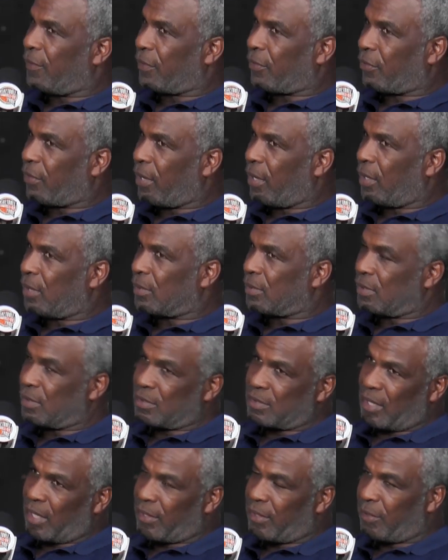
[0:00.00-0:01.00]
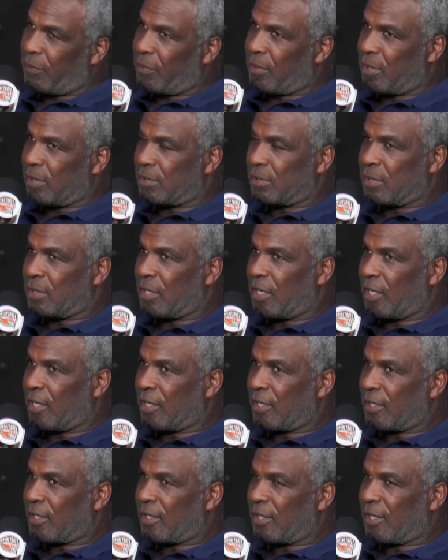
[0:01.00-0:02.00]
Krause. He's not here with us
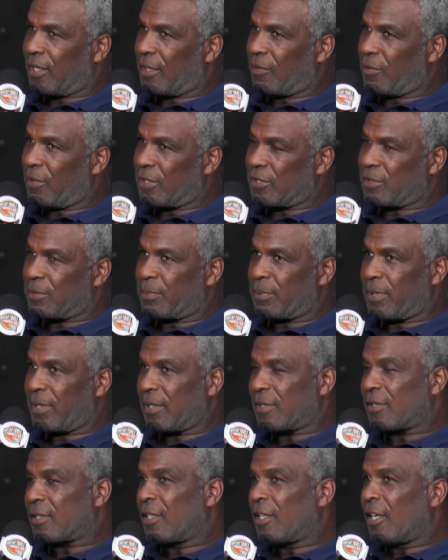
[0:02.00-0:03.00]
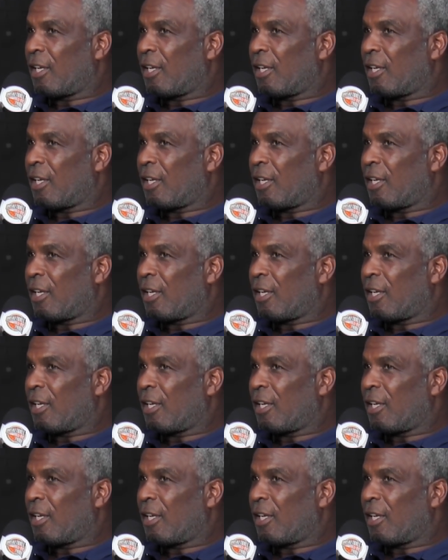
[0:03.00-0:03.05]
today. Rest in peace.